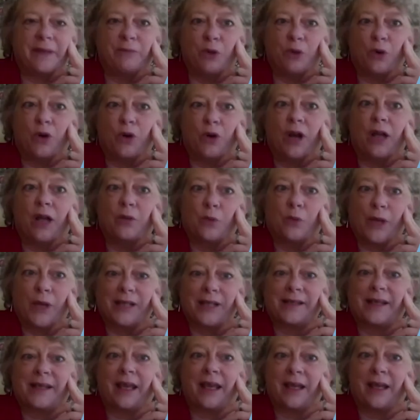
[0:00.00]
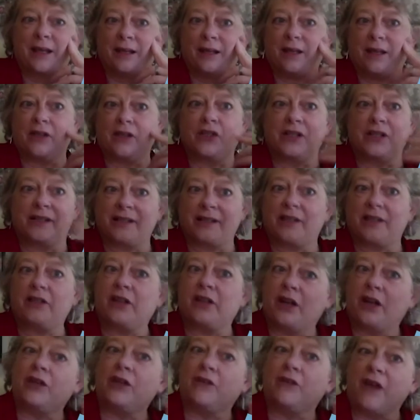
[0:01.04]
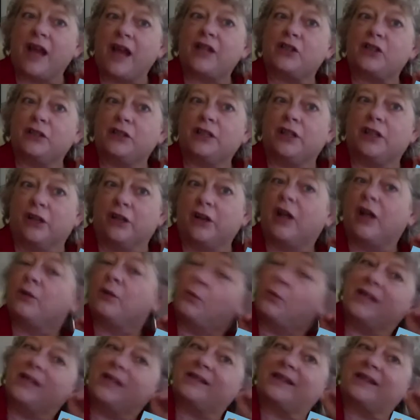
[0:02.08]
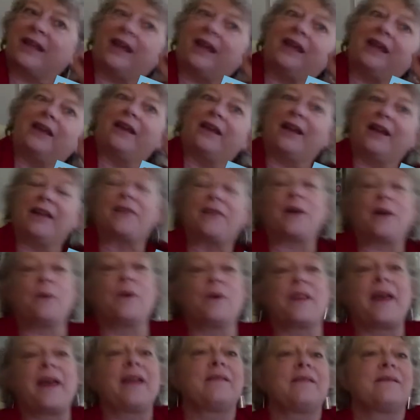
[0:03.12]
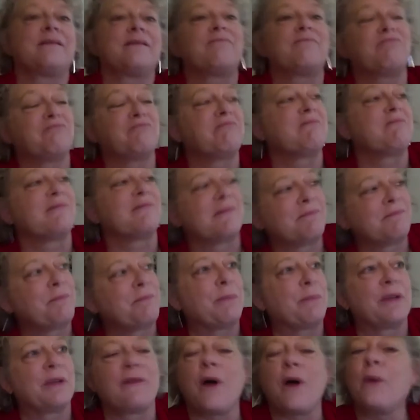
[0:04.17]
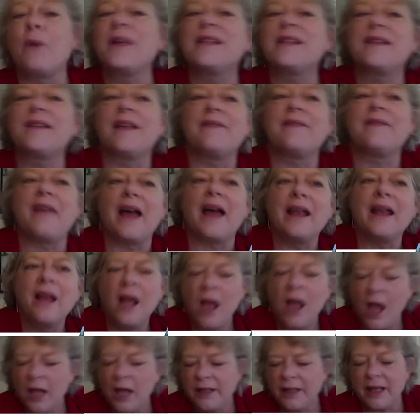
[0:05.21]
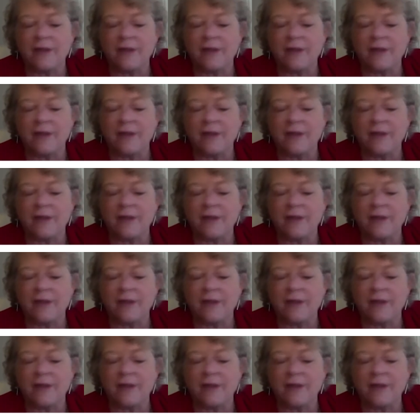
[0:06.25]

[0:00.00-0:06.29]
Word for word: more on whiskey because she said, you know, you're actually good on whiskey. And I thought, well, that people always said that. Get